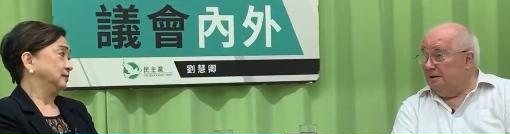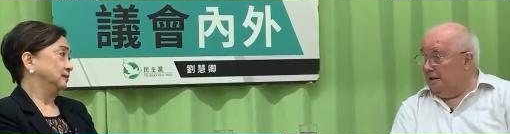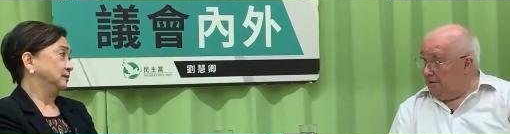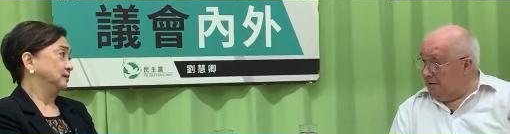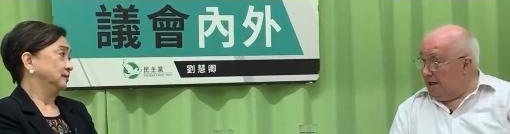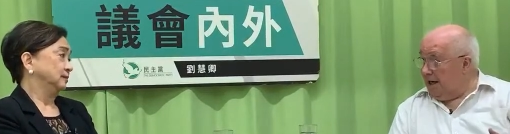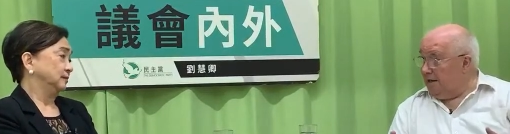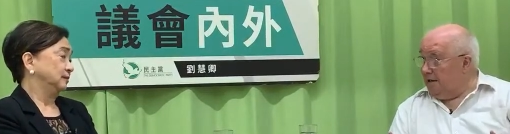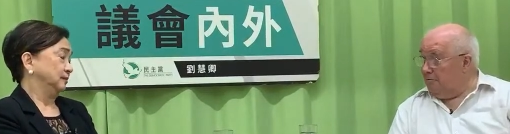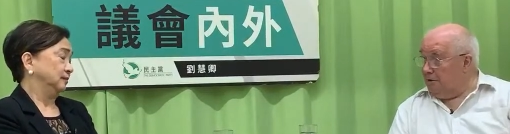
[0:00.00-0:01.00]
Speaker 1: and again,
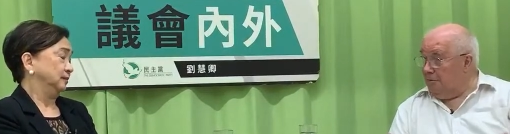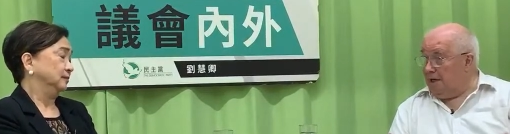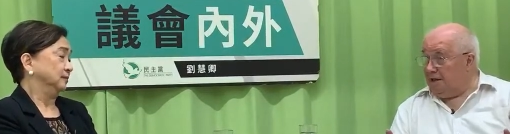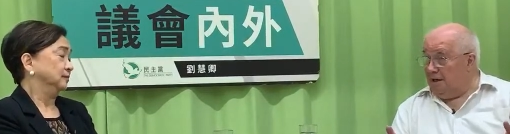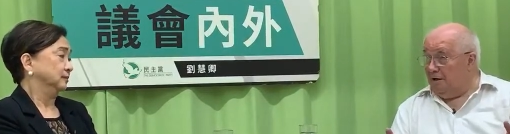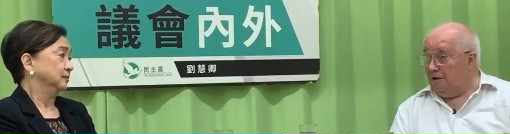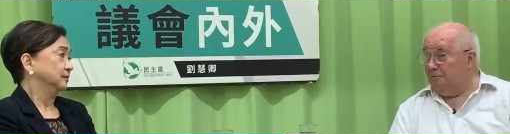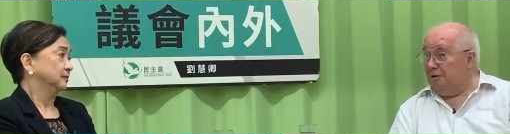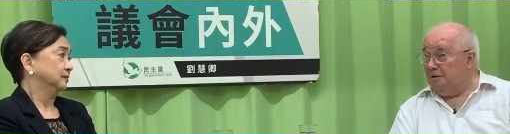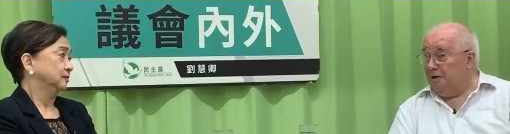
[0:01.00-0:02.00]
I don't want to make the
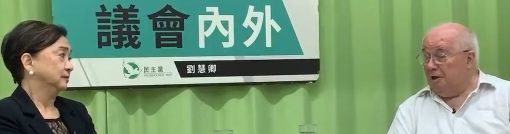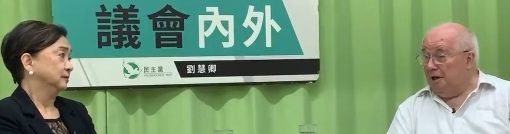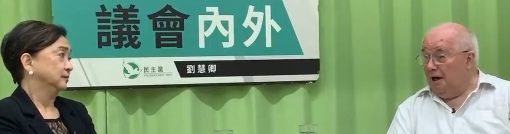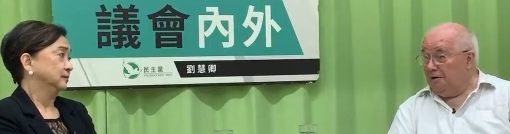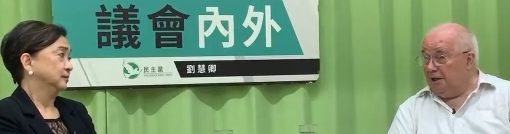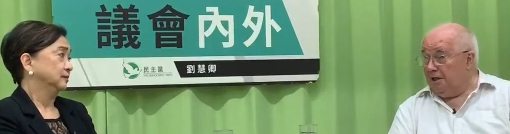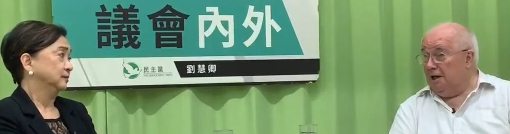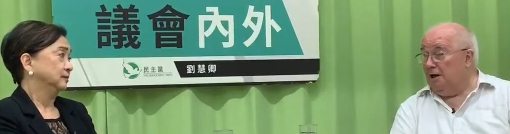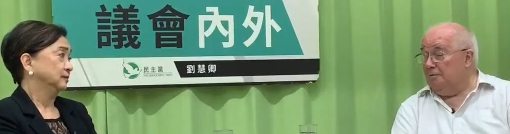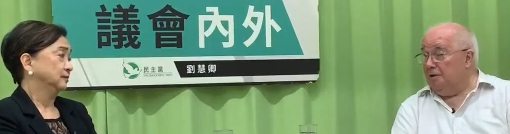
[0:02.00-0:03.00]
argument. I think the
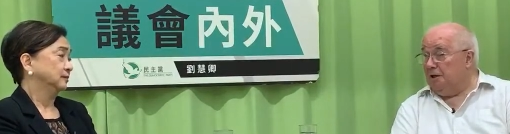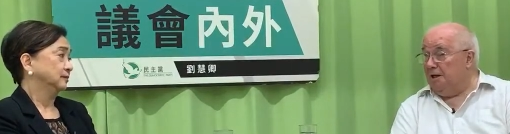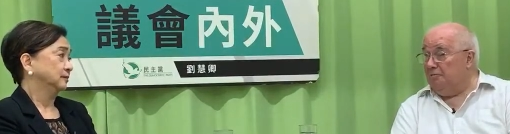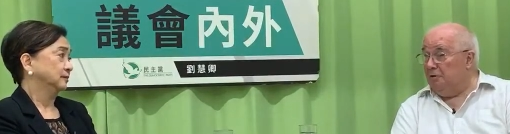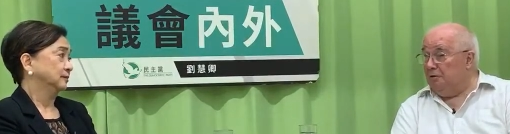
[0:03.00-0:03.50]
argument then